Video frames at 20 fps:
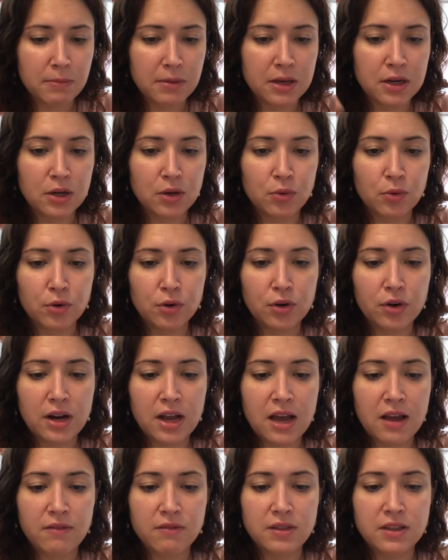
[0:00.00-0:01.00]
and in order to
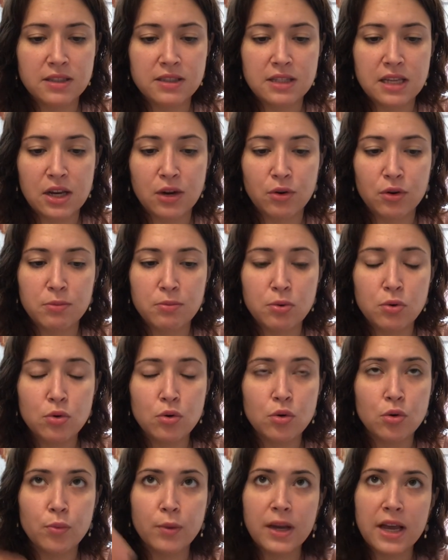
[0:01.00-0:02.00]
have the Sacred
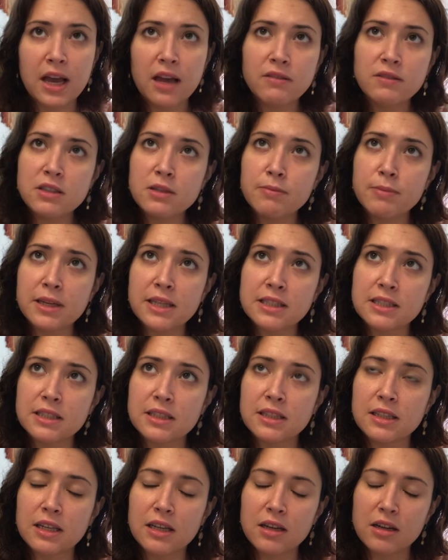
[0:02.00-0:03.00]
Pool, we have to
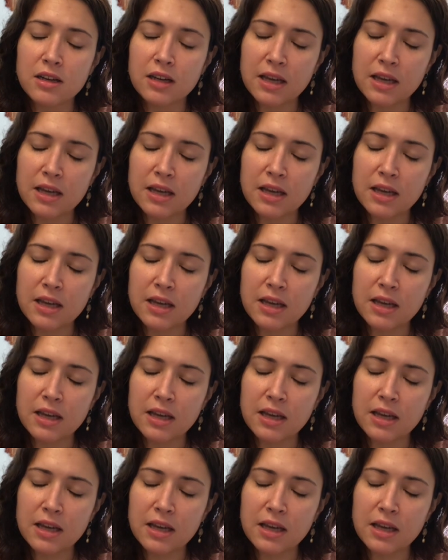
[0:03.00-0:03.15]
basically